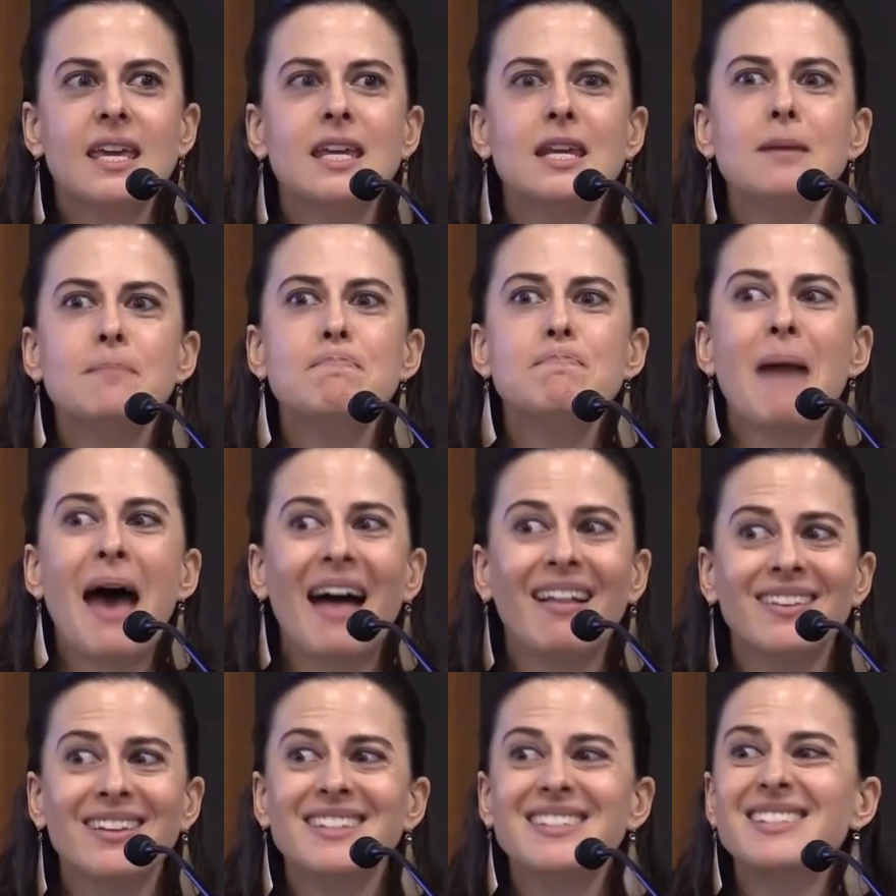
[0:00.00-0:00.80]

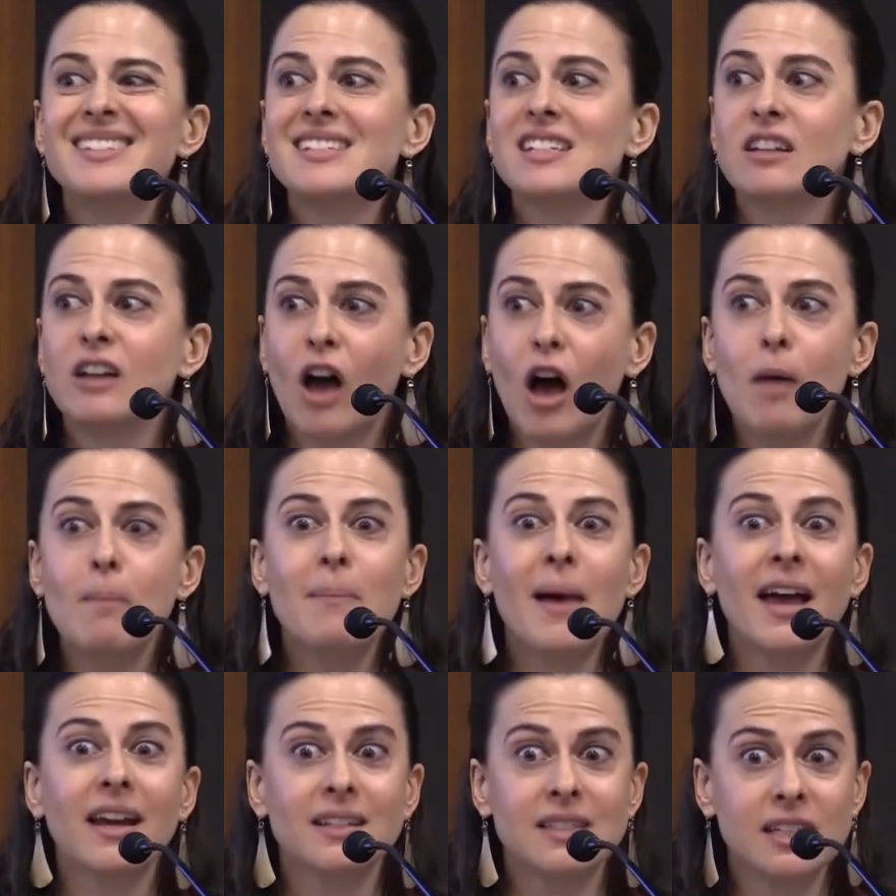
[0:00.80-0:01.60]
imbalanced
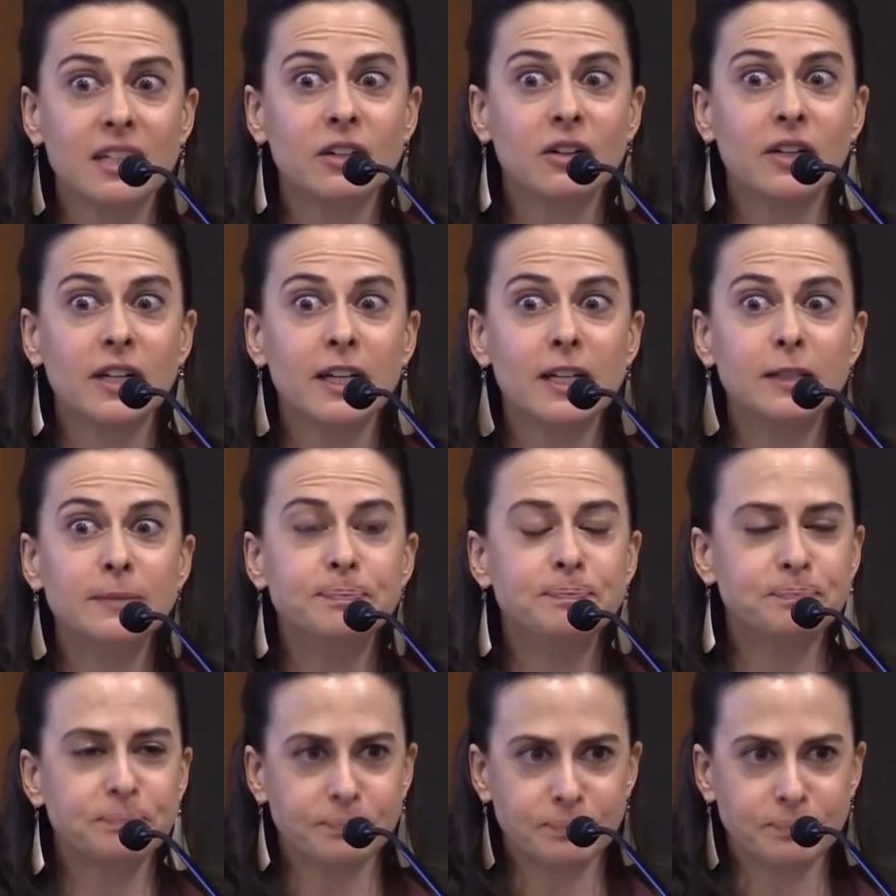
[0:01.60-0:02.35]
gut bacteria.